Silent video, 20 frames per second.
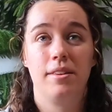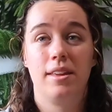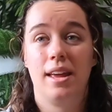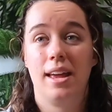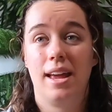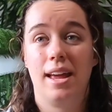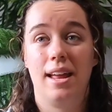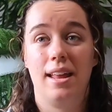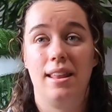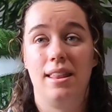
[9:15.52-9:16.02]

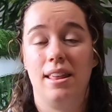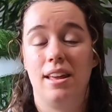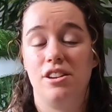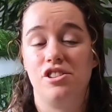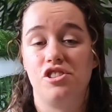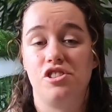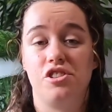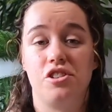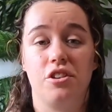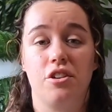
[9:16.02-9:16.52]
and they
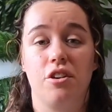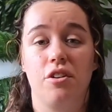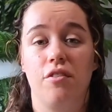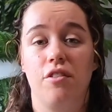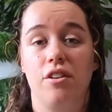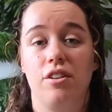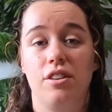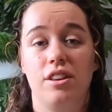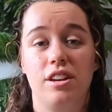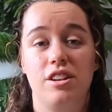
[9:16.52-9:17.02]
just took
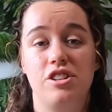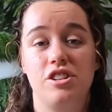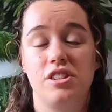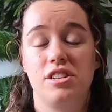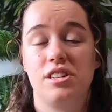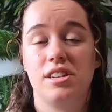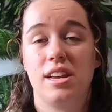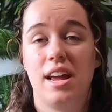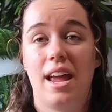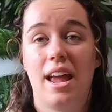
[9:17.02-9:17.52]
over. They
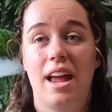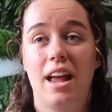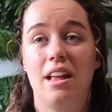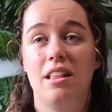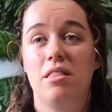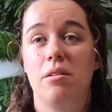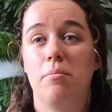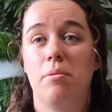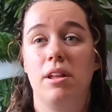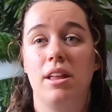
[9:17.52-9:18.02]
just
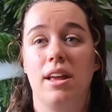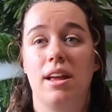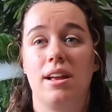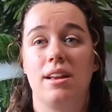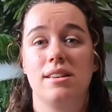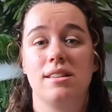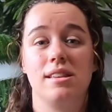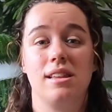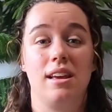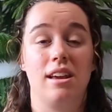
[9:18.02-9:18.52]
ate the
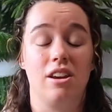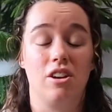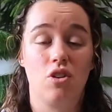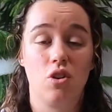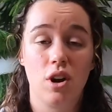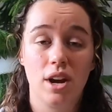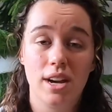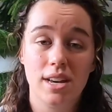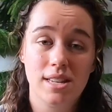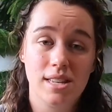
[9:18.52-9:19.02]
plants like
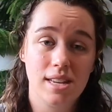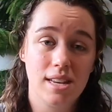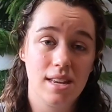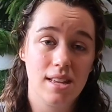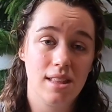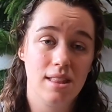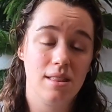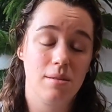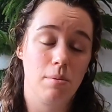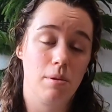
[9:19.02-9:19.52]

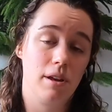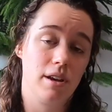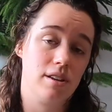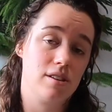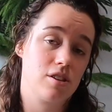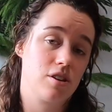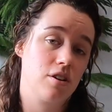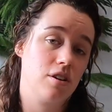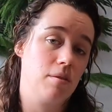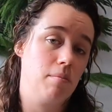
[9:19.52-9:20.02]
crazy. The
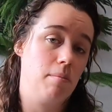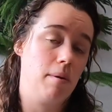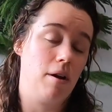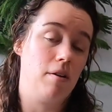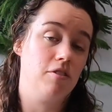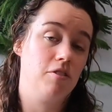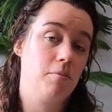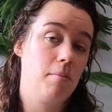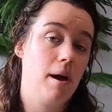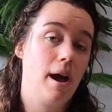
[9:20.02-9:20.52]
plants couldn't
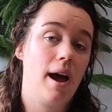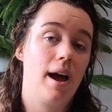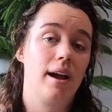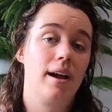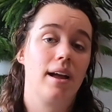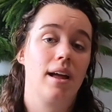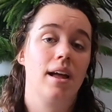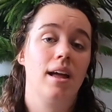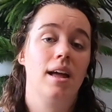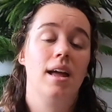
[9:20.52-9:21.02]
bounce
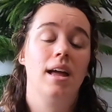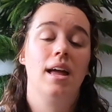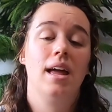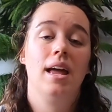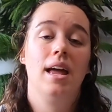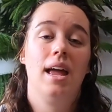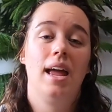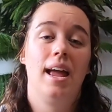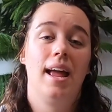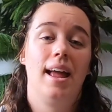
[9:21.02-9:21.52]
back,
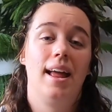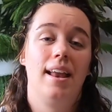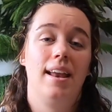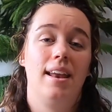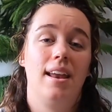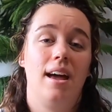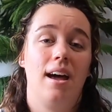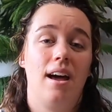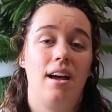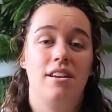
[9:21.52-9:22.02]

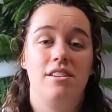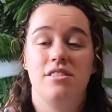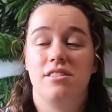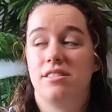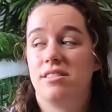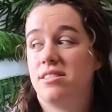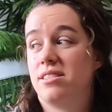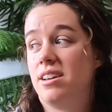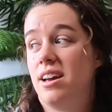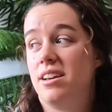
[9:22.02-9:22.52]
and I
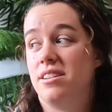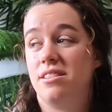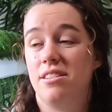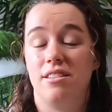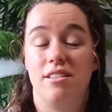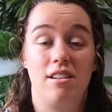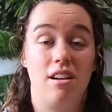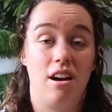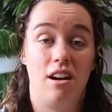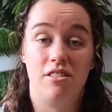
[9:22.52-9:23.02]
did
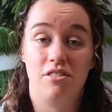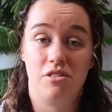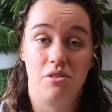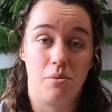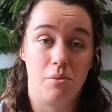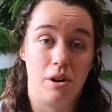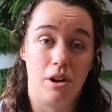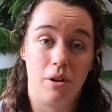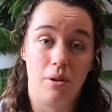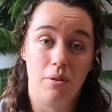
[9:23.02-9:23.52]
not do
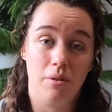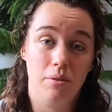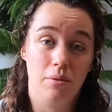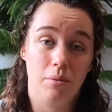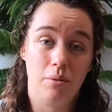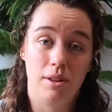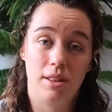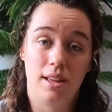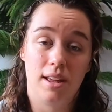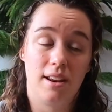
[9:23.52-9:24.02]
well
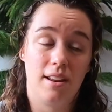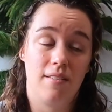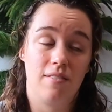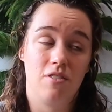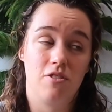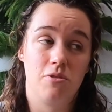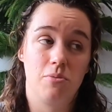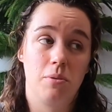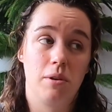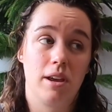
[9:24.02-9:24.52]
with any of
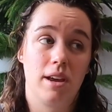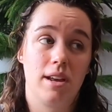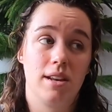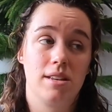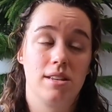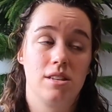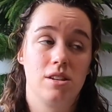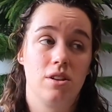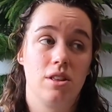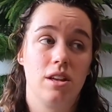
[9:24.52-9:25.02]
those
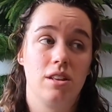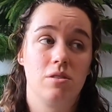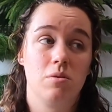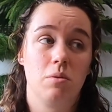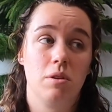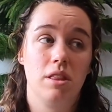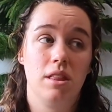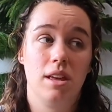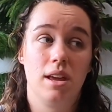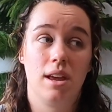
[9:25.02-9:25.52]
plants. So that's
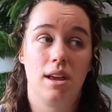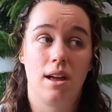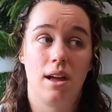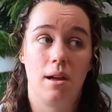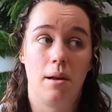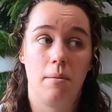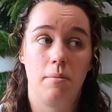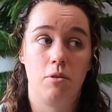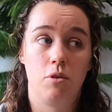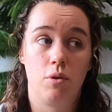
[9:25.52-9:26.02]
one thing.
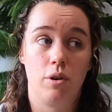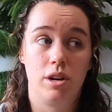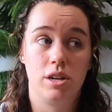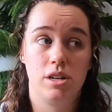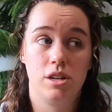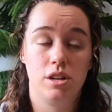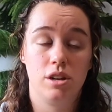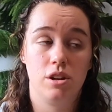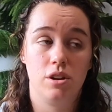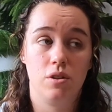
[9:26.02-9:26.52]
I'm going
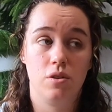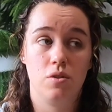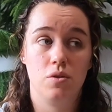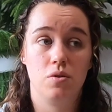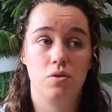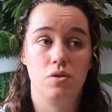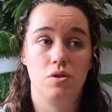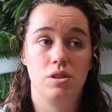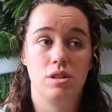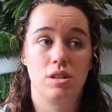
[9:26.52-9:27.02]
to
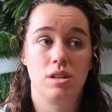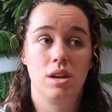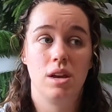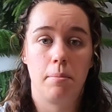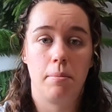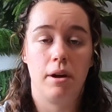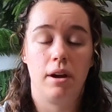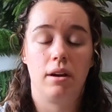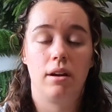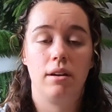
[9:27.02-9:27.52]
use
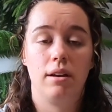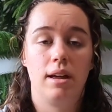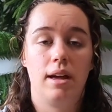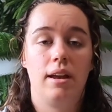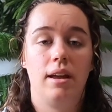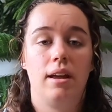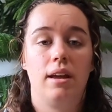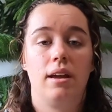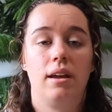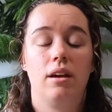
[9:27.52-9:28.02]
bug
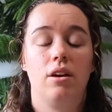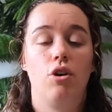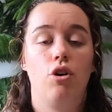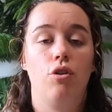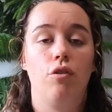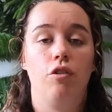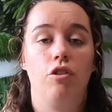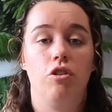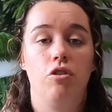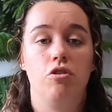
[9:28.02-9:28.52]
netting
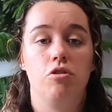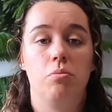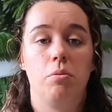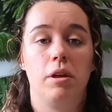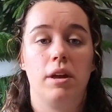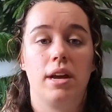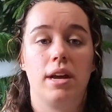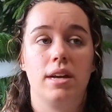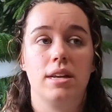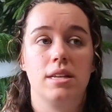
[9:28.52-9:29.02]
over those
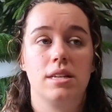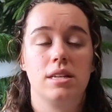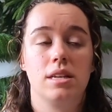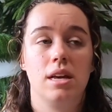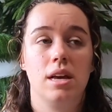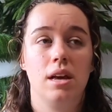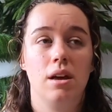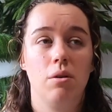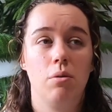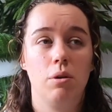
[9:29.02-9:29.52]
plants,
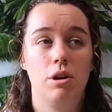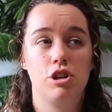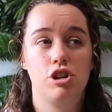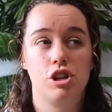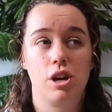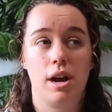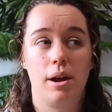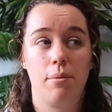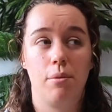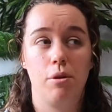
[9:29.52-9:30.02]
which
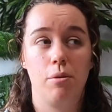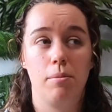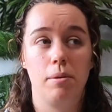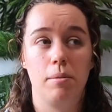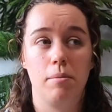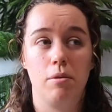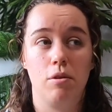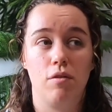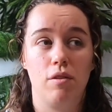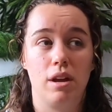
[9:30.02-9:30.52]
I will be
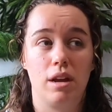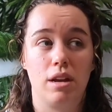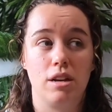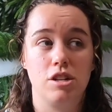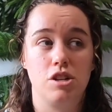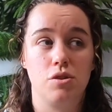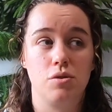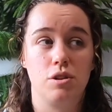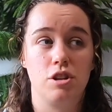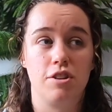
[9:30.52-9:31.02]
moving
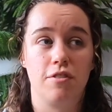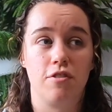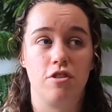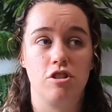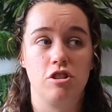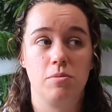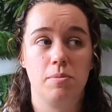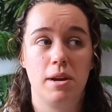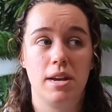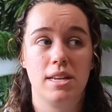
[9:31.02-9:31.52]
into a
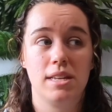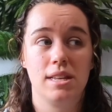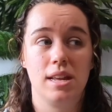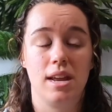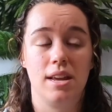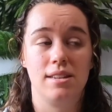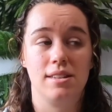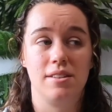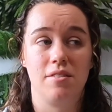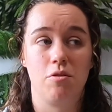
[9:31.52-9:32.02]
different space that
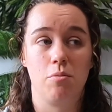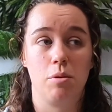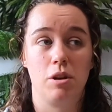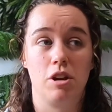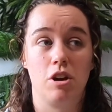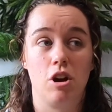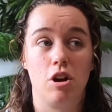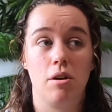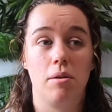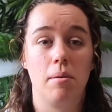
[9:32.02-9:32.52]
has never been
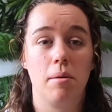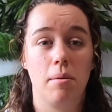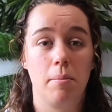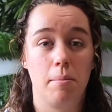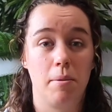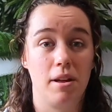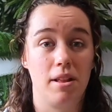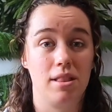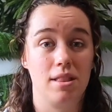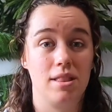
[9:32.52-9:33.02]
gardened,
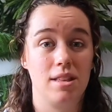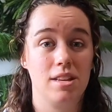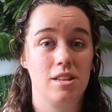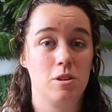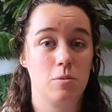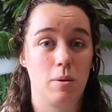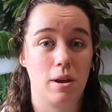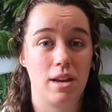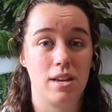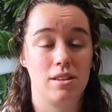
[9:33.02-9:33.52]
but this
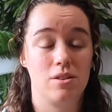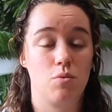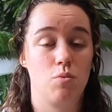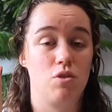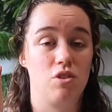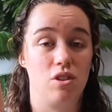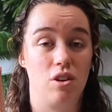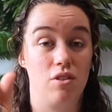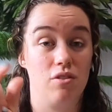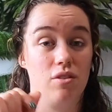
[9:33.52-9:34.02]
space
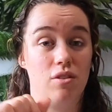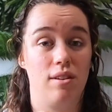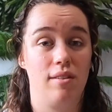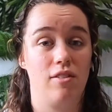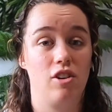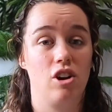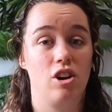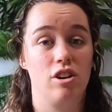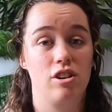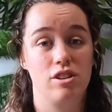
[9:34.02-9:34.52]
was also
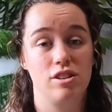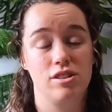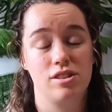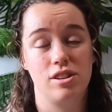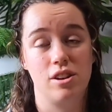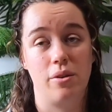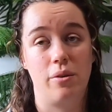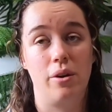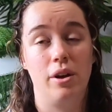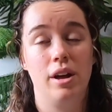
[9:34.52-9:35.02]
never gardened.
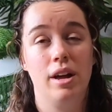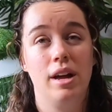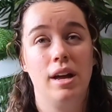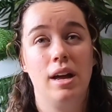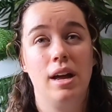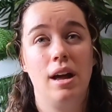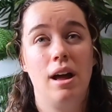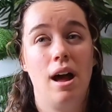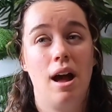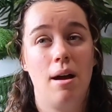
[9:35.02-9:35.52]
So
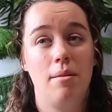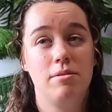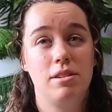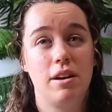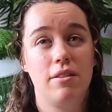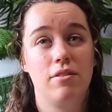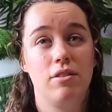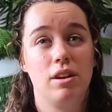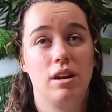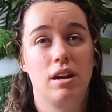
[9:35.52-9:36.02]
I'm
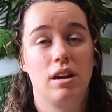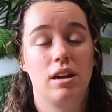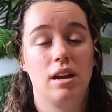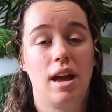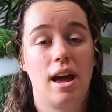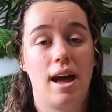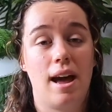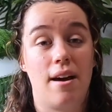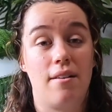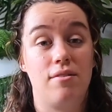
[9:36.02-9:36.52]
definitely going to
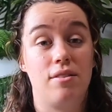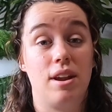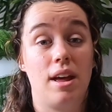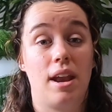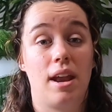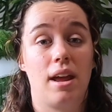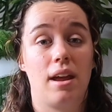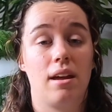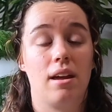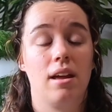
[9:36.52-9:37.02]
have
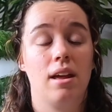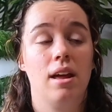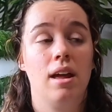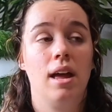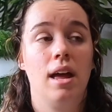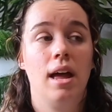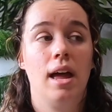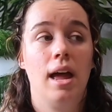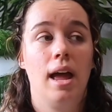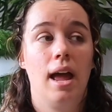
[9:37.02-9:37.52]
netting
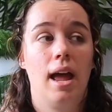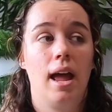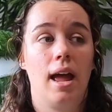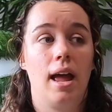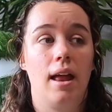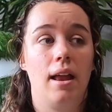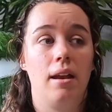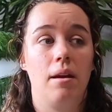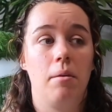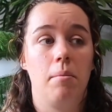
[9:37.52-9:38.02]

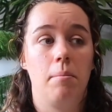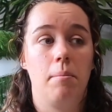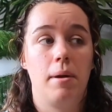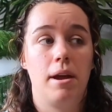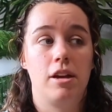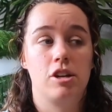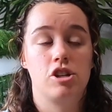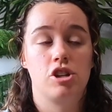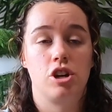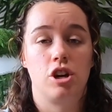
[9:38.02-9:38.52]
and
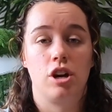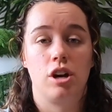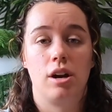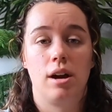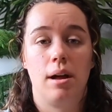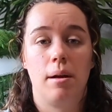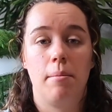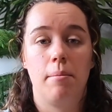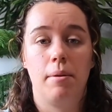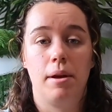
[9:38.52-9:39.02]
make sure
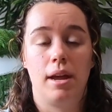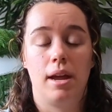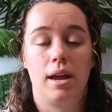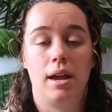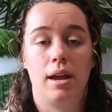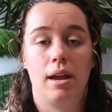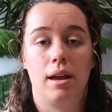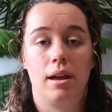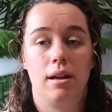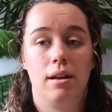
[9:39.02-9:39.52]
I'm
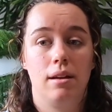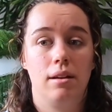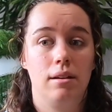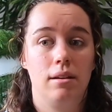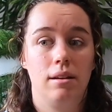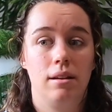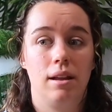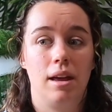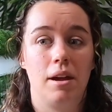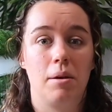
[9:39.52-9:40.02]
being
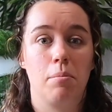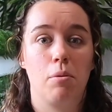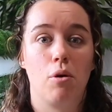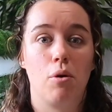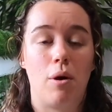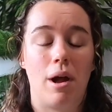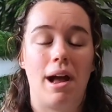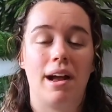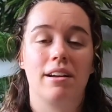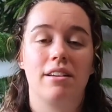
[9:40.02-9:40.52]
like
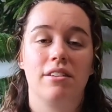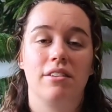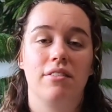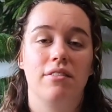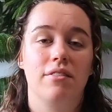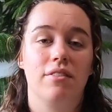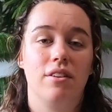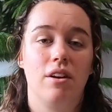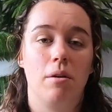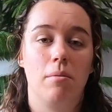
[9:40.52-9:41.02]

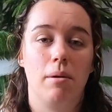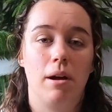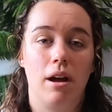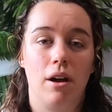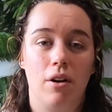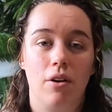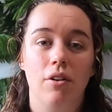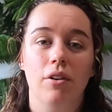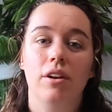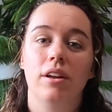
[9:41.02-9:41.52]
proactive
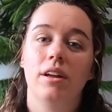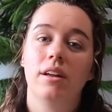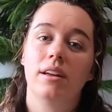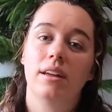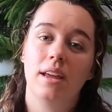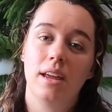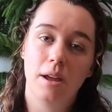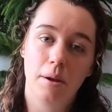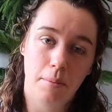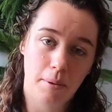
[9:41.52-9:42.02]
about
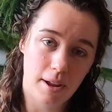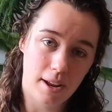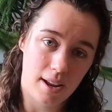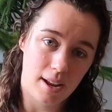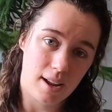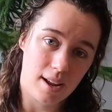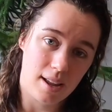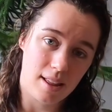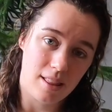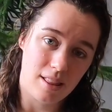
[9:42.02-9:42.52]

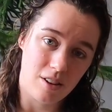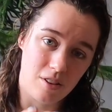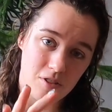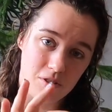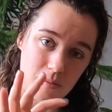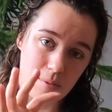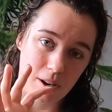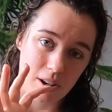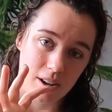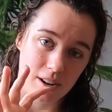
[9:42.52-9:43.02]
keeping
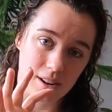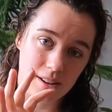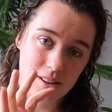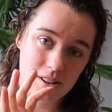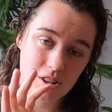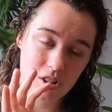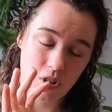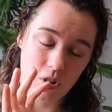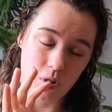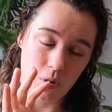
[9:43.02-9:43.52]
those bugs
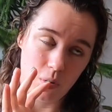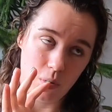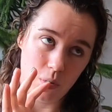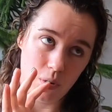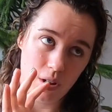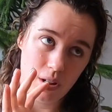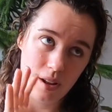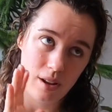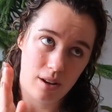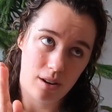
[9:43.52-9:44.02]
to
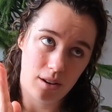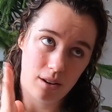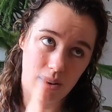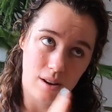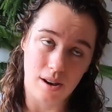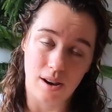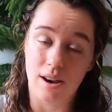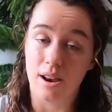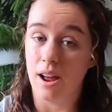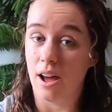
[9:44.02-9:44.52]

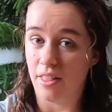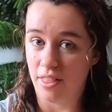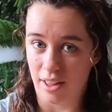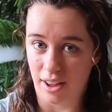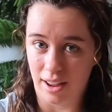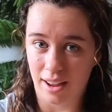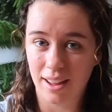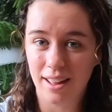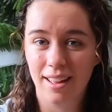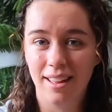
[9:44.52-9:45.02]

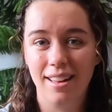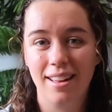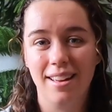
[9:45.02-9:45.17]
nothing